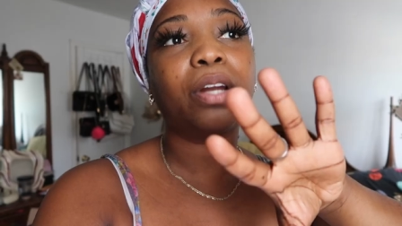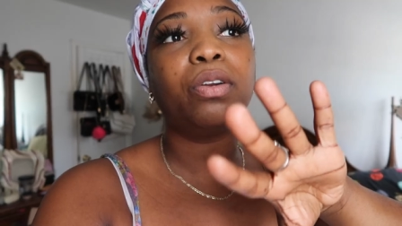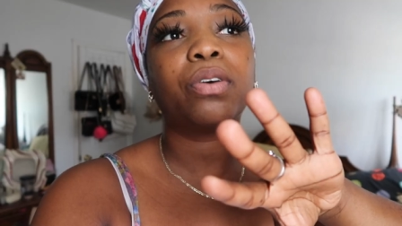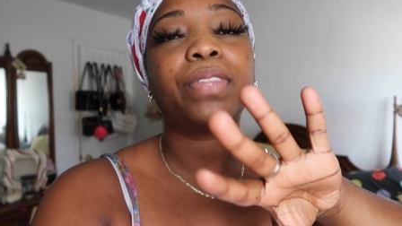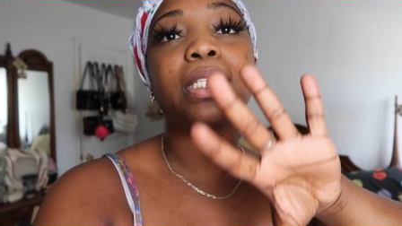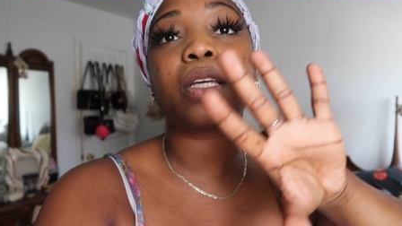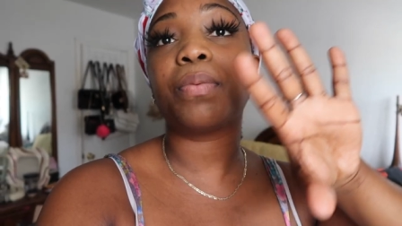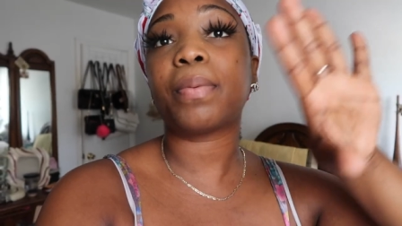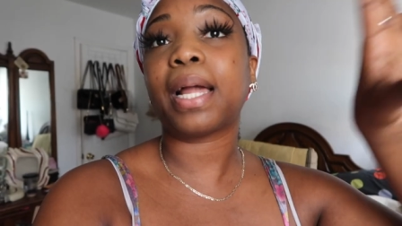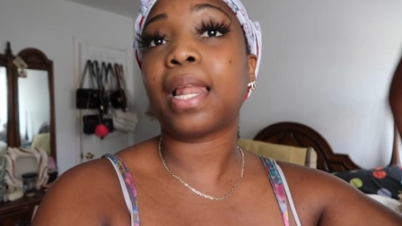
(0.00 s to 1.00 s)
i don't know if that's gonna
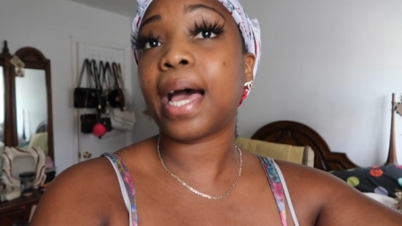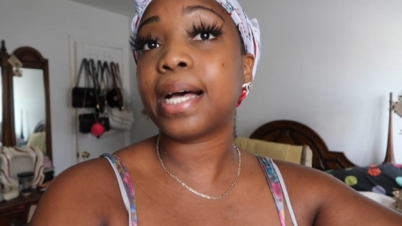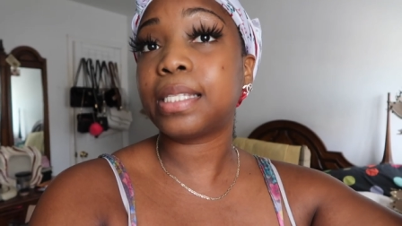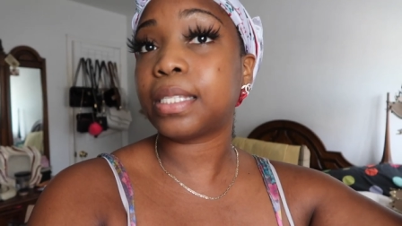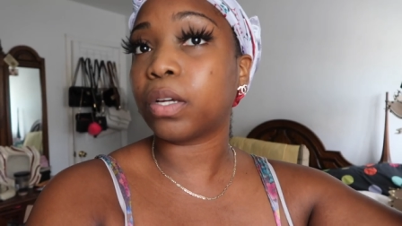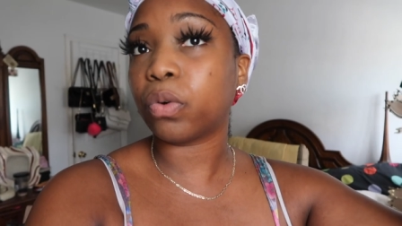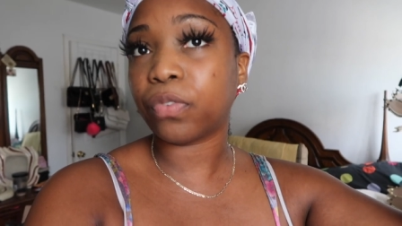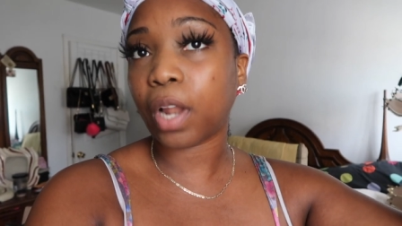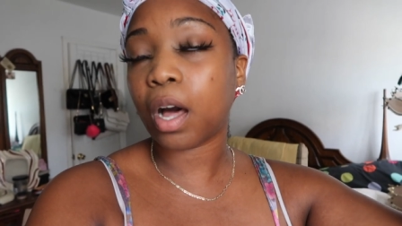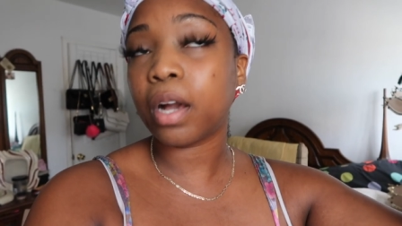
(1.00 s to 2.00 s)
be my last single
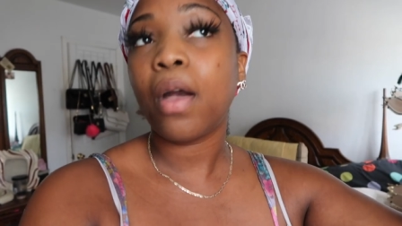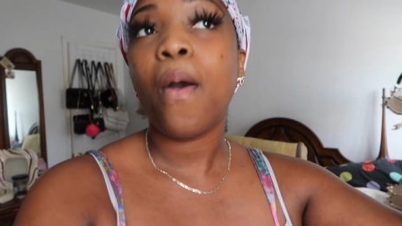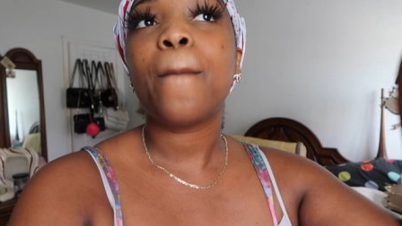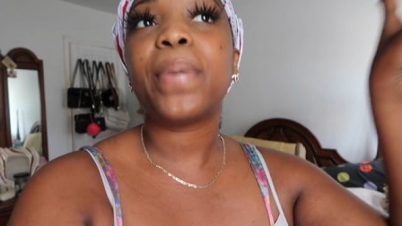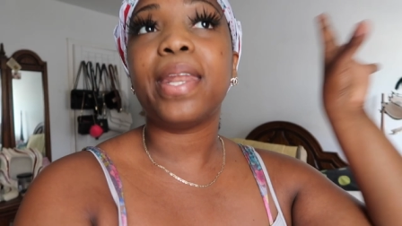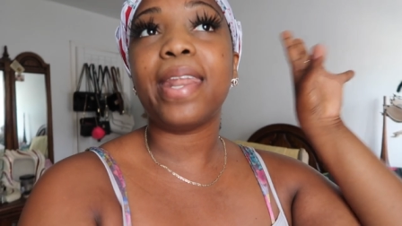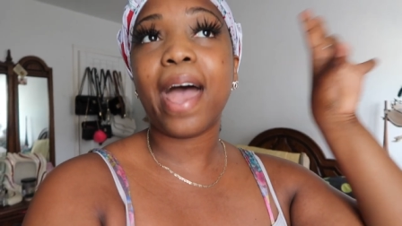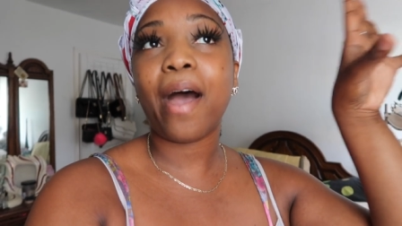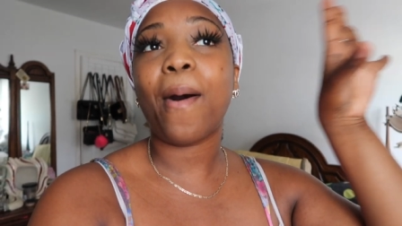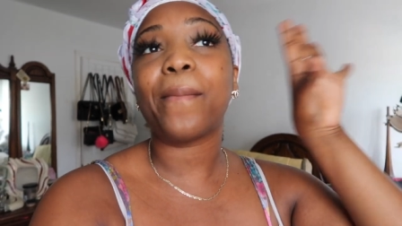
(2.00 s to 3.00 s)
vlog but
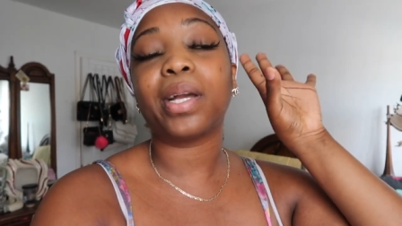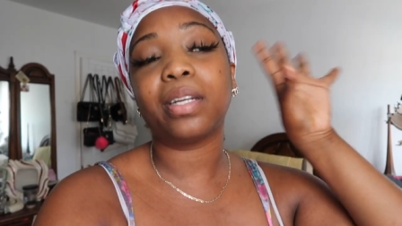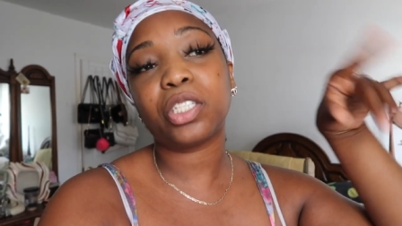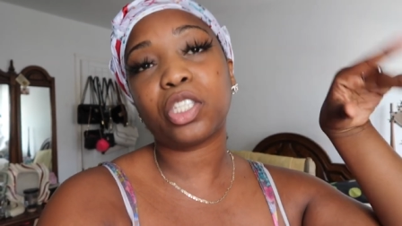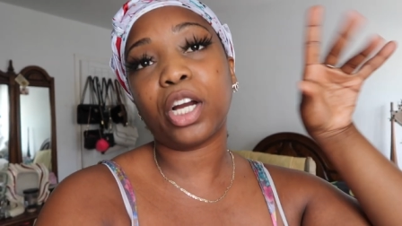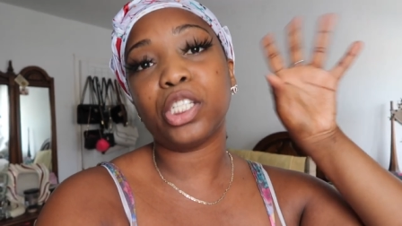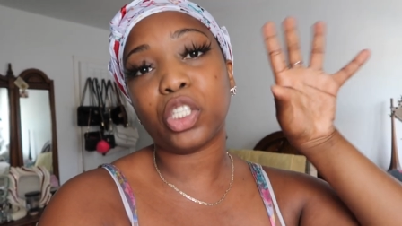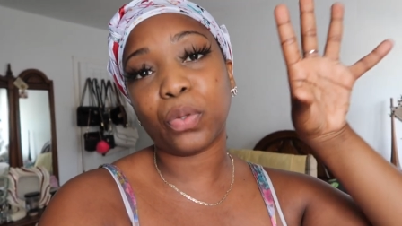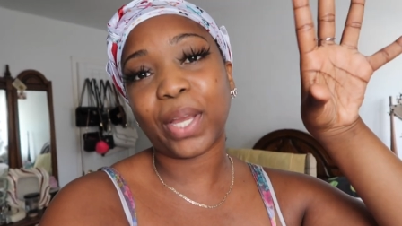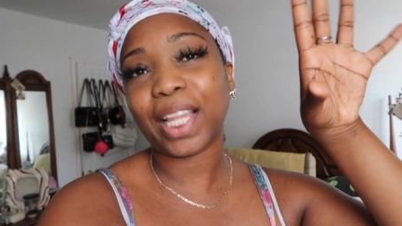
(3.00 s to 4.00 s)
now i'm gonna start
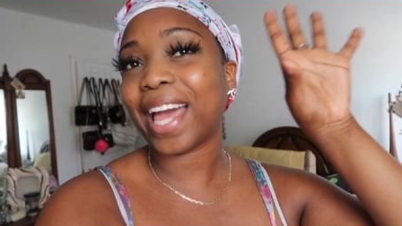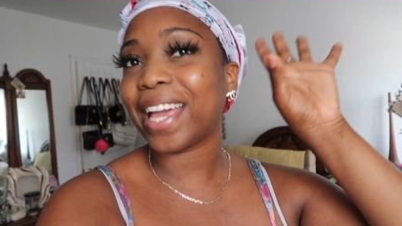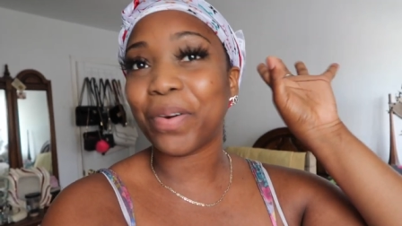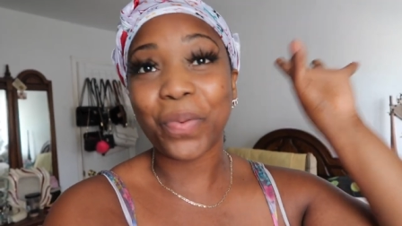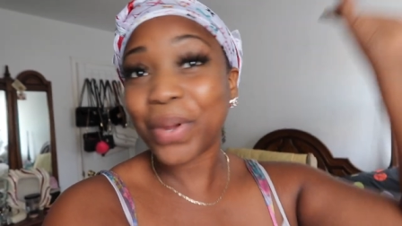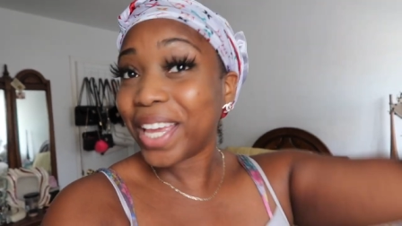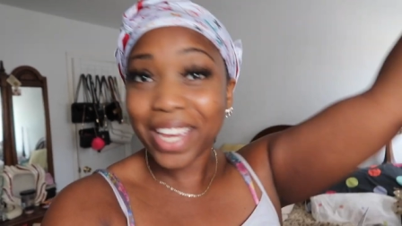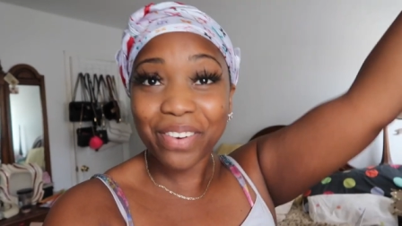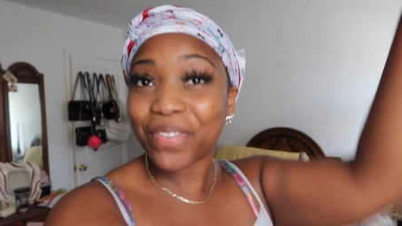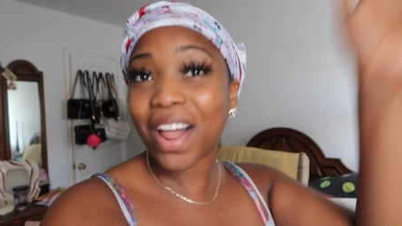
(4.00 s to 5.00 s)
doing like
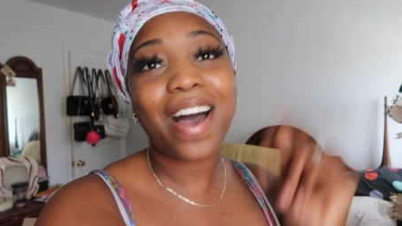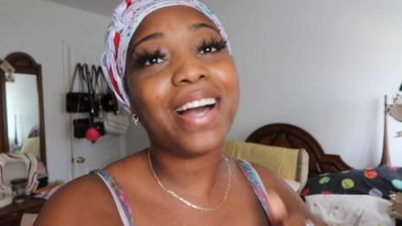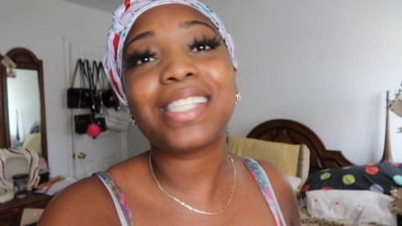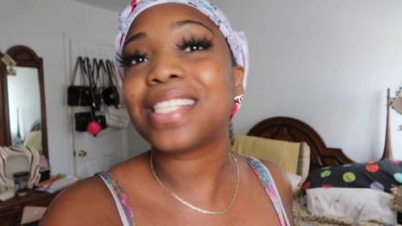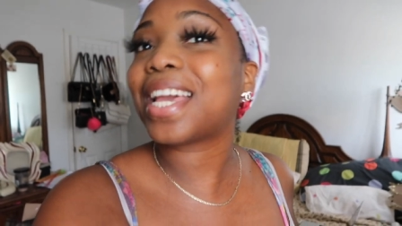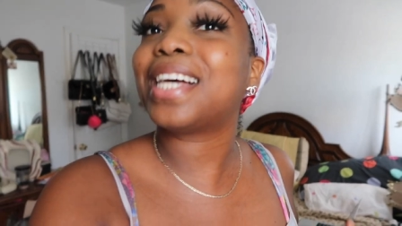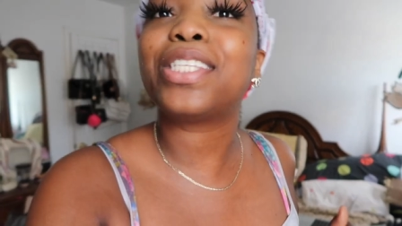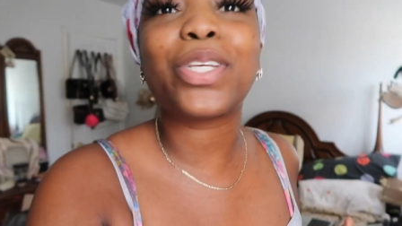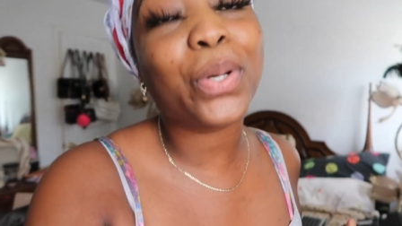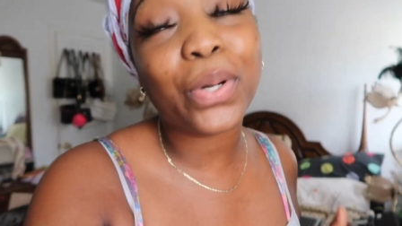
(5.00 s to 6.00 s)
weekend vlogs yes
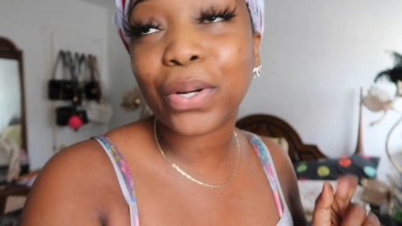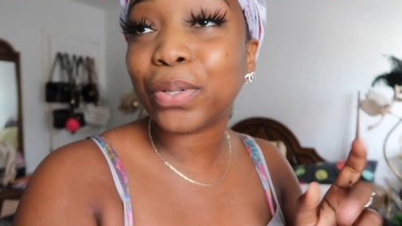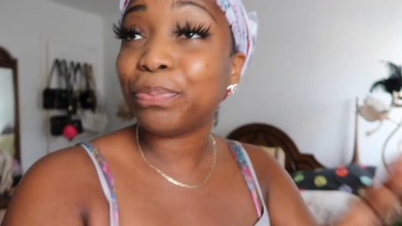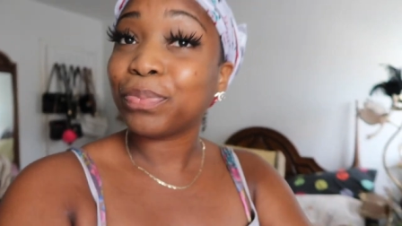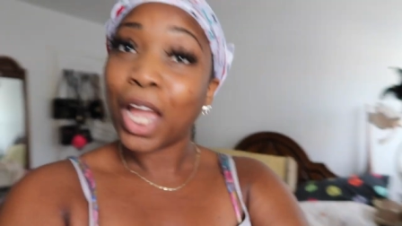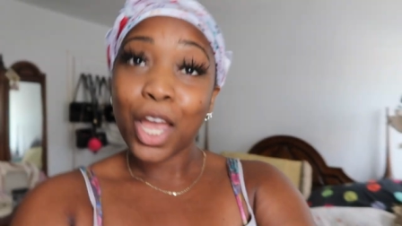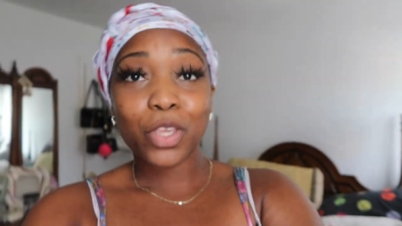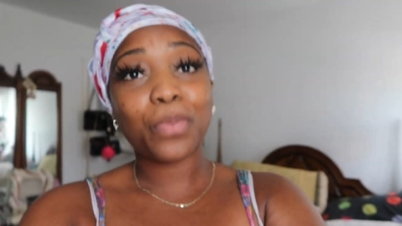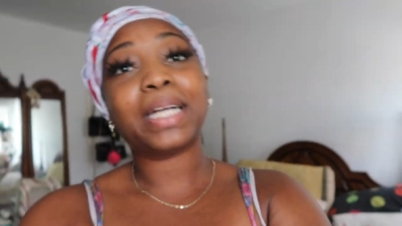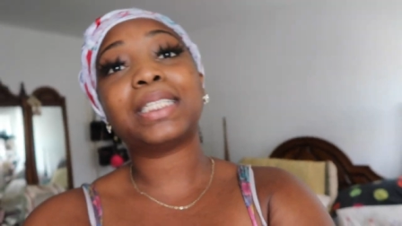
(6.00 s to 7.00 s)
girl
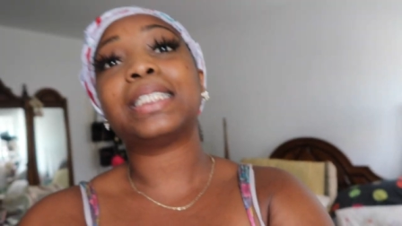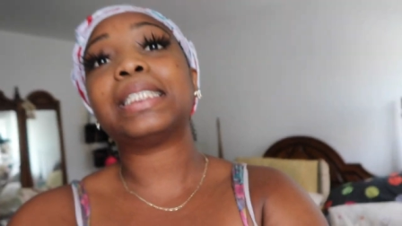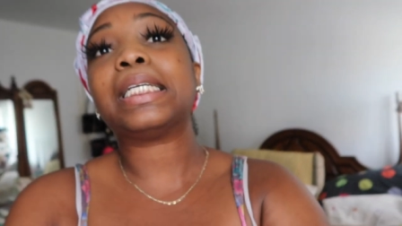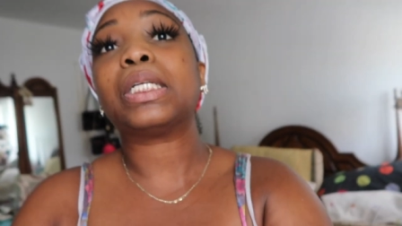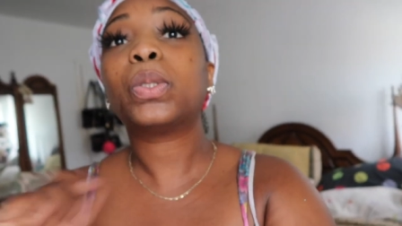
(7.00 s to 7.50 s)
you about to see it